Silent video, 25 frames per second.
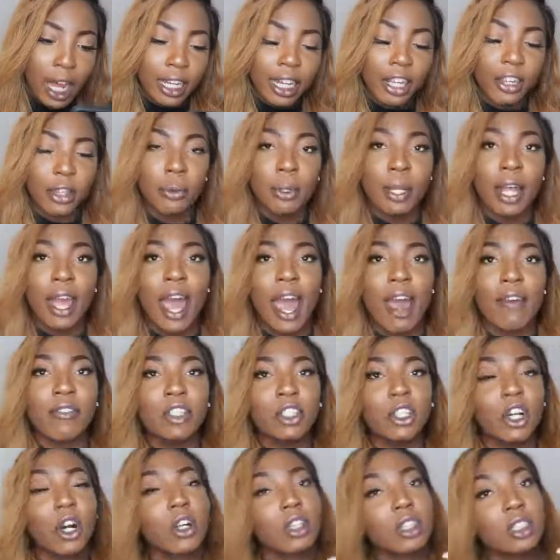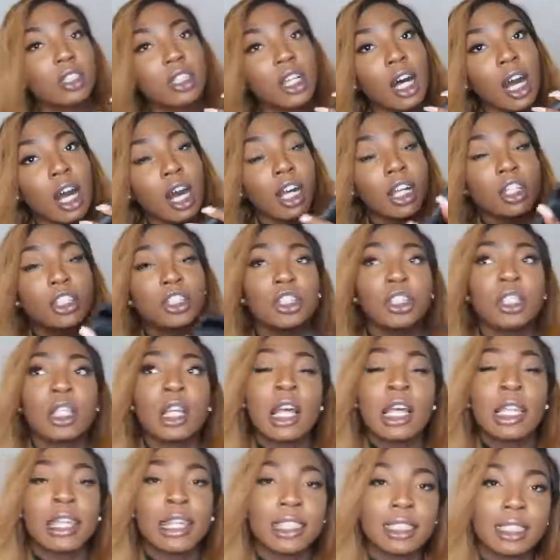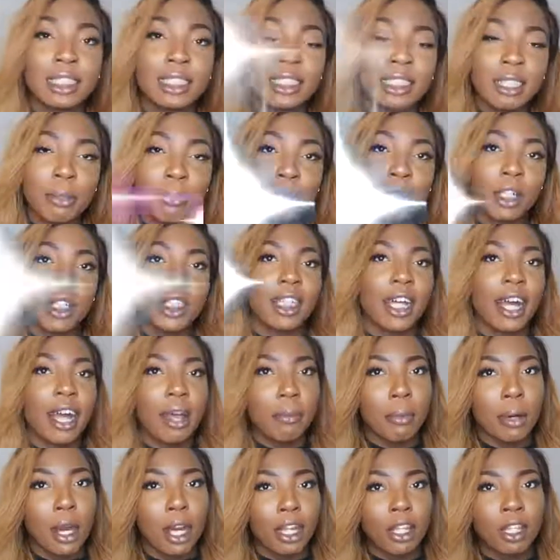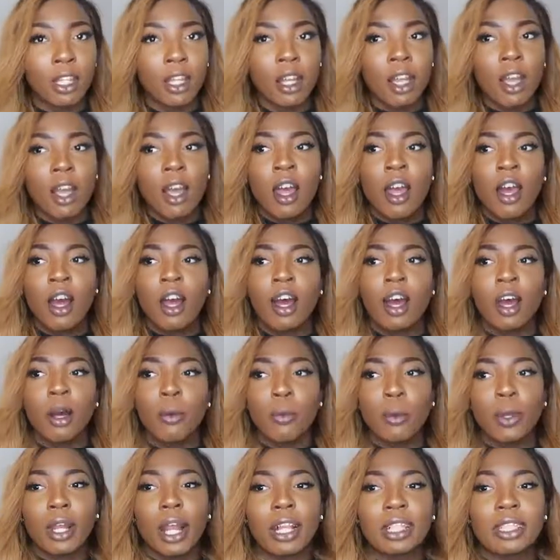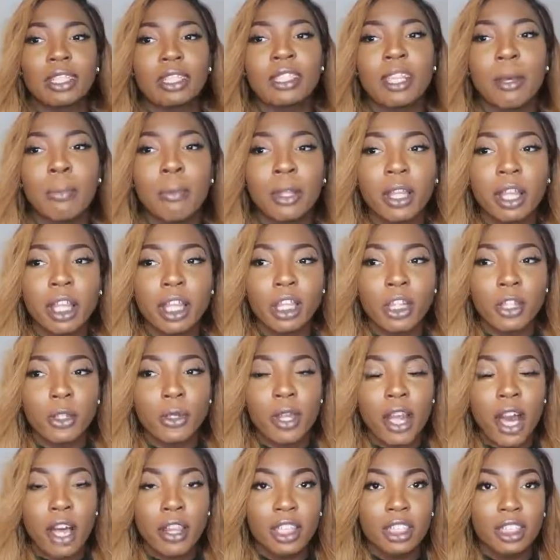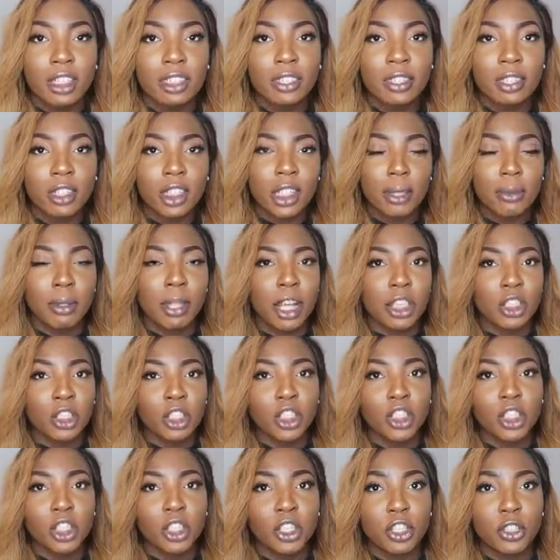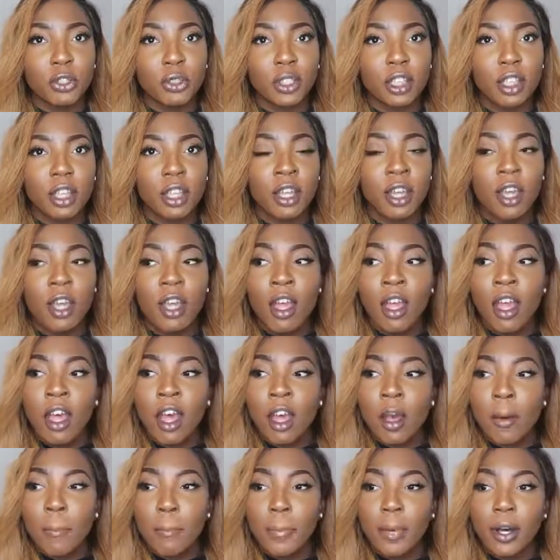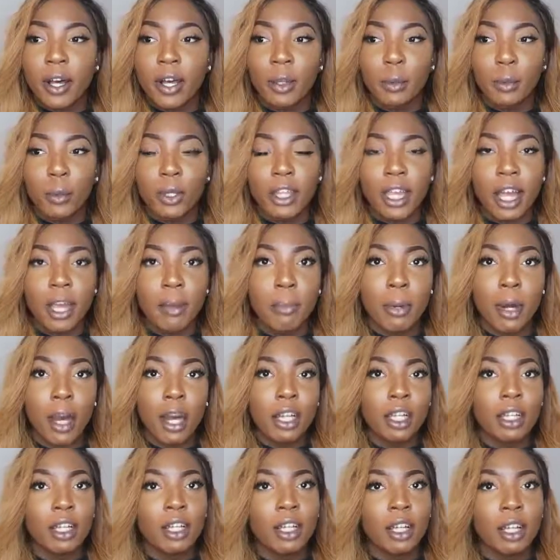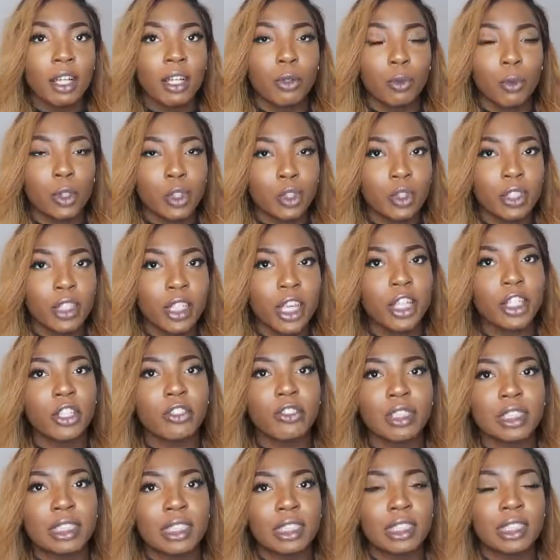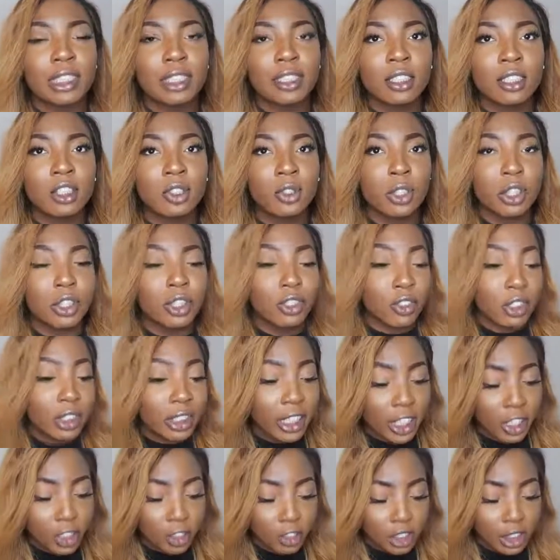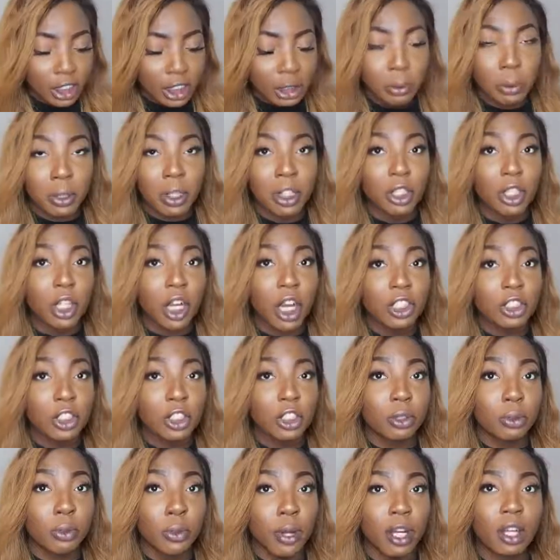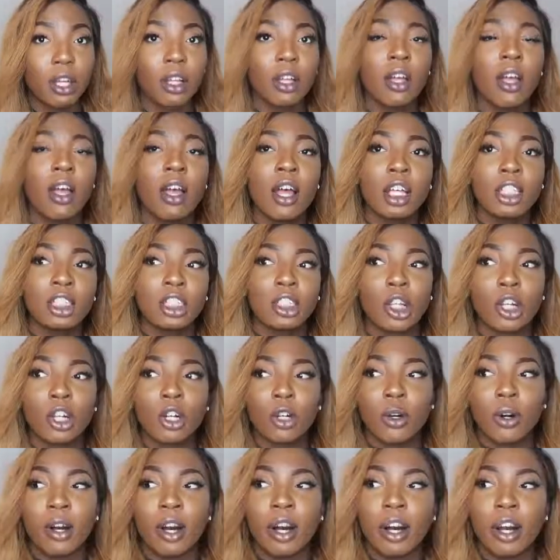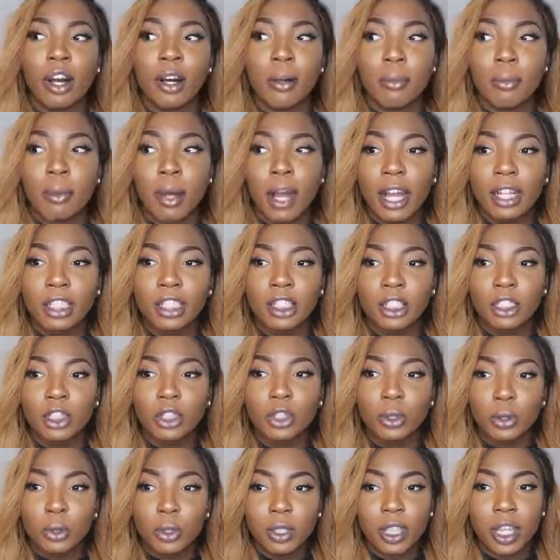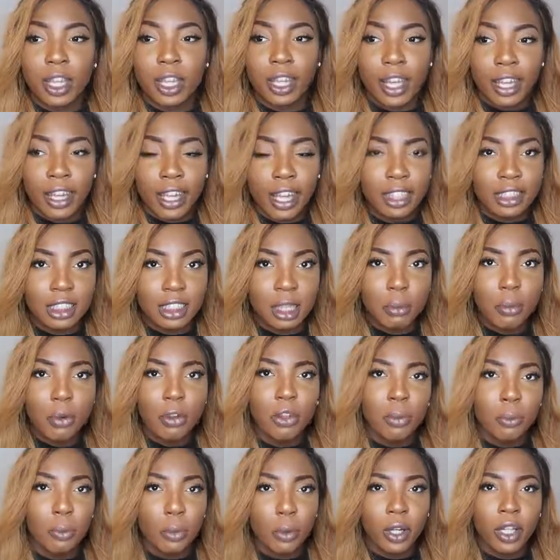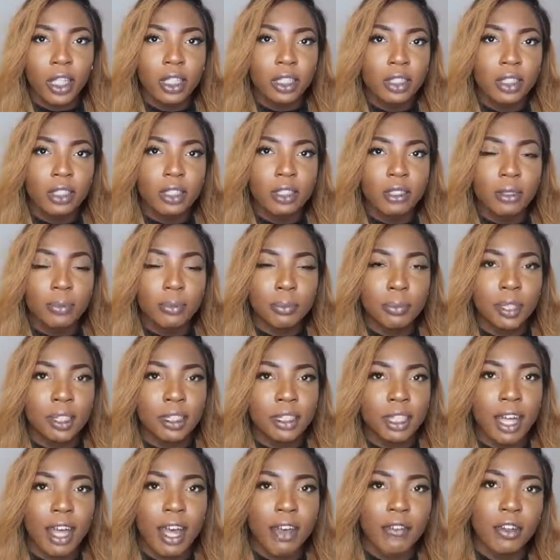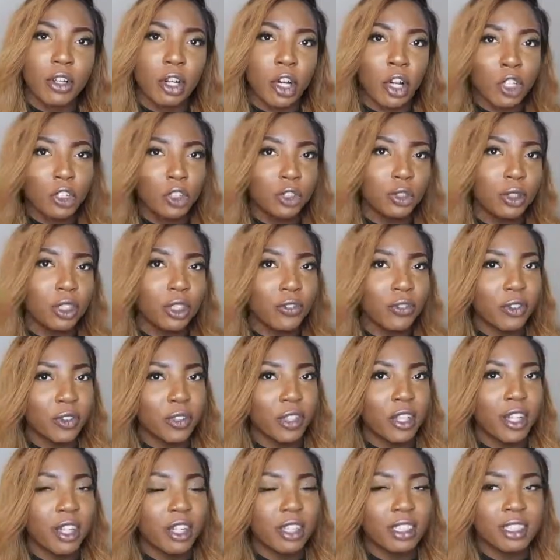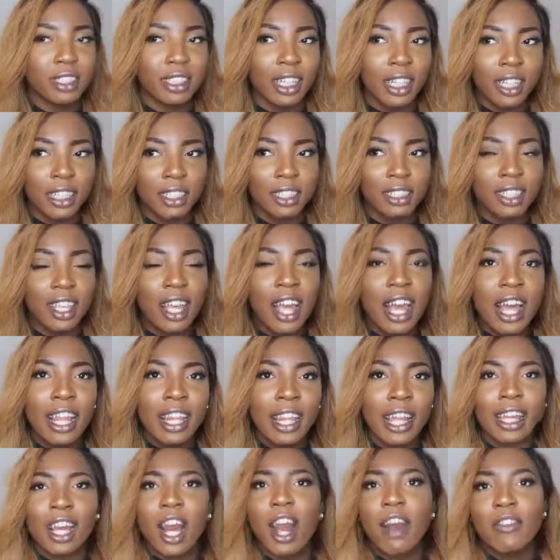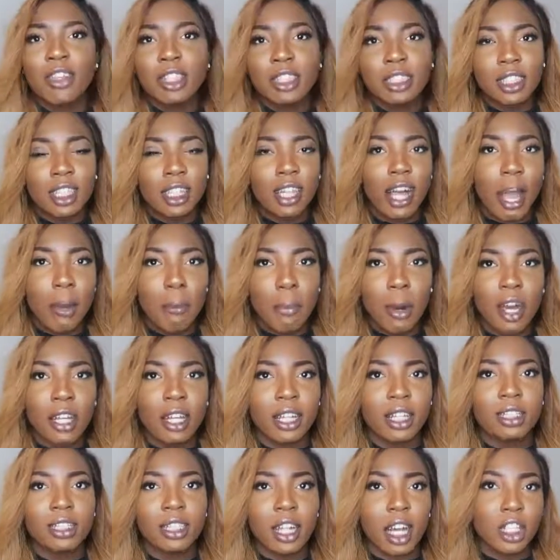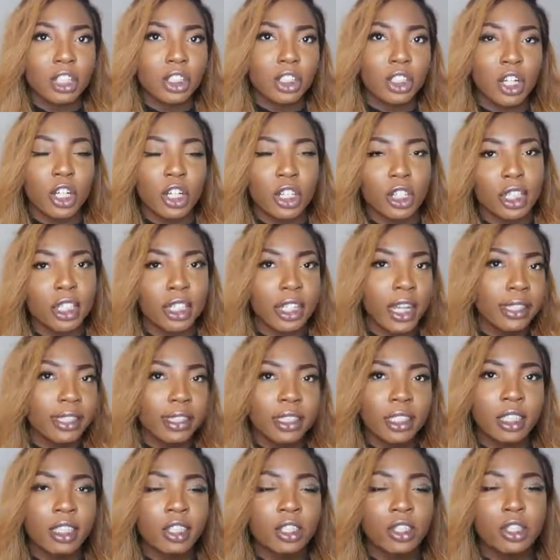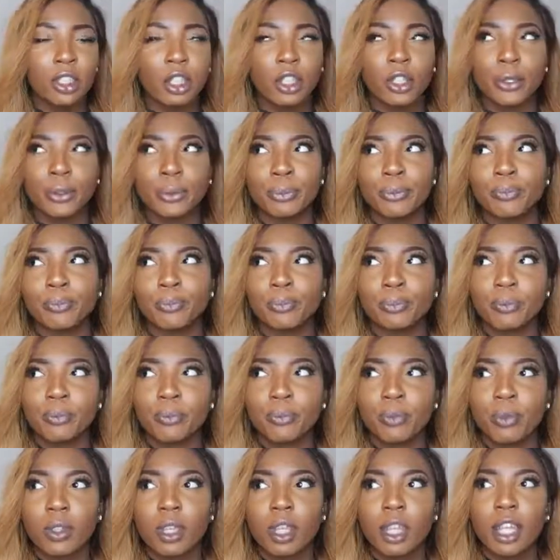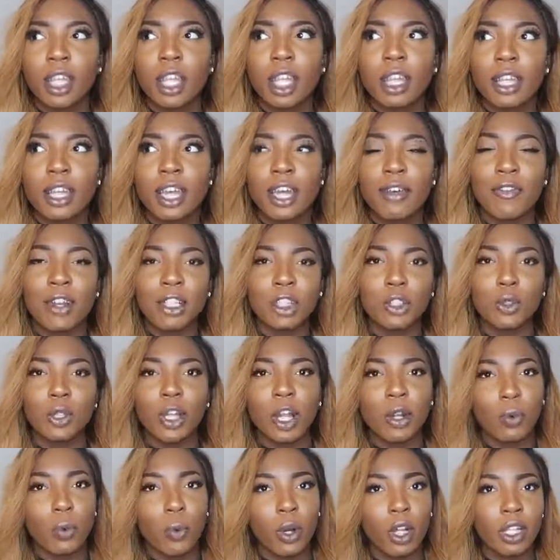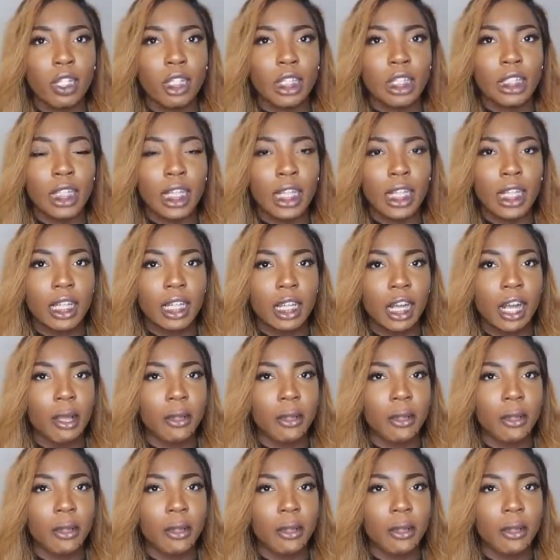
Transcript: Another one I have is called Dosh. This is similar to Ibotta. What I typically do now, this is something I just started using, but with Ibotta, when you scan your receipts, you can scan your receipts with Dosh as well. So I just do it like I get double the points because I have it on 2 different sites. Like obviously Ibotta and Dosh aren't connected, so if I do it on one site,